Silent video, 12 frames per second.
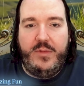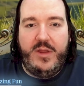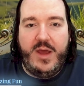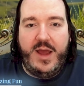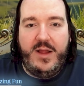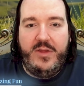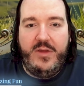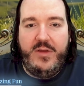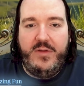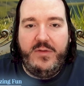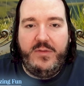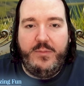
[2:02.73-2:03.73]
that
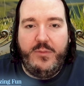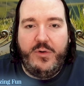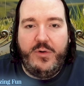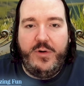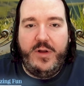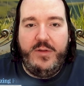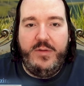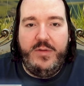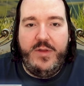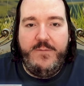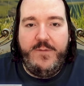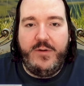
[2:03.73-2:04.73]
is more a
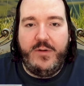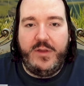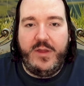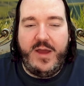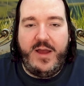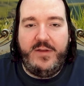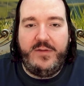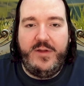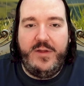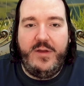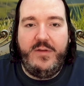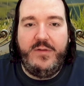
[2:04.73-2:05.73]
difficult a task
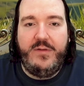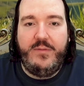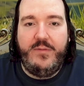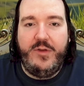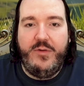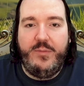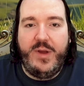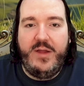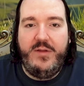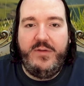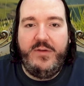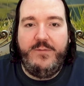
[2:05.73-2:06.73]
than this. When you're
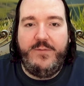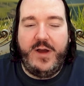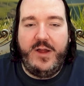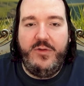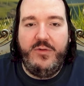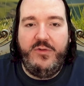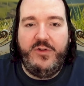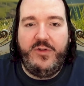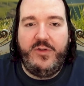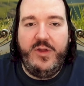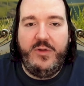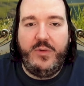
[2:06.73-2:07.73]
balancing fun, you
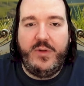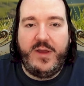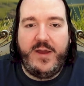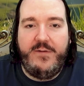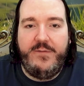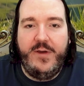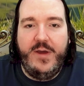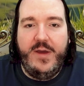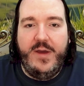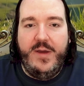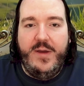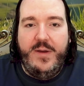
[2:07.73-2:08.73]
just need to have
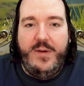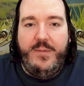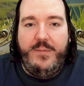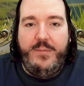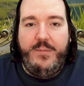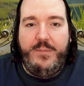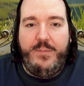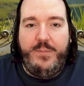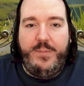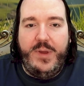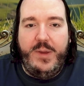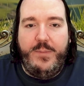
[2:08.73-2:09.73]

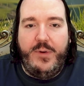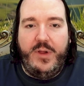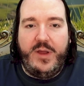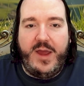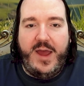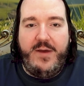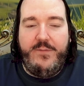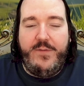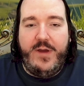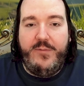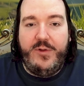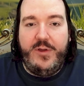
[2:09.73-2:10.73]
people
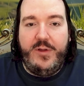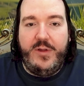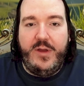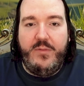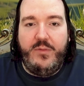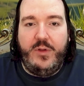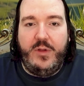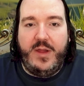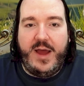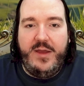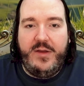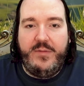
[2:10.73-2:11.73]
have everything they would
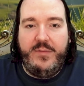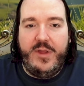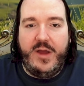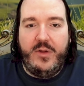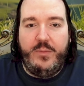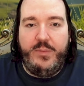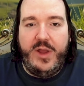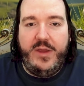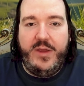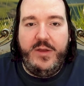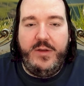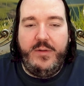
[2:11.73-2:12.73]
like without
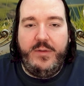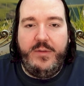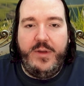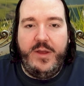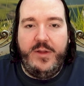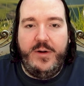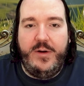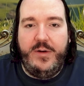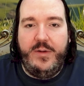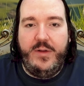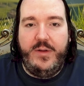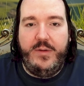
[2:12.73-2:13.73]
breaking
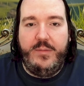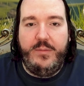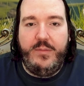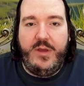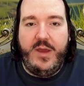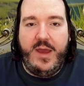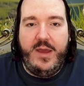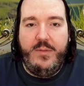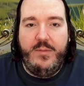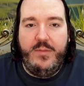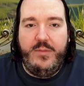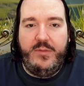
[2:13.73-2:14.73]
either the
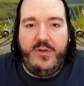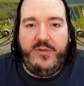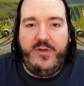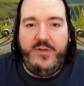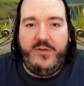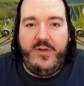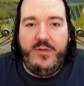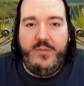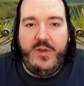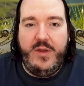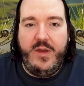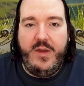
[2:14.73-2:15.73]
game, the
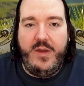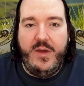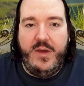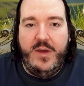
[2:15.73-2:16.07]
system, the